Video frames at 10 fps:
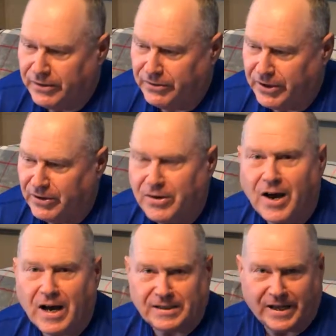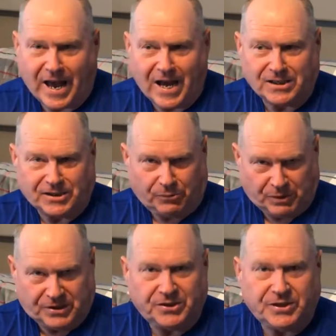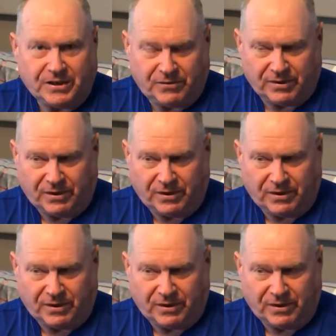they're not actually receiving,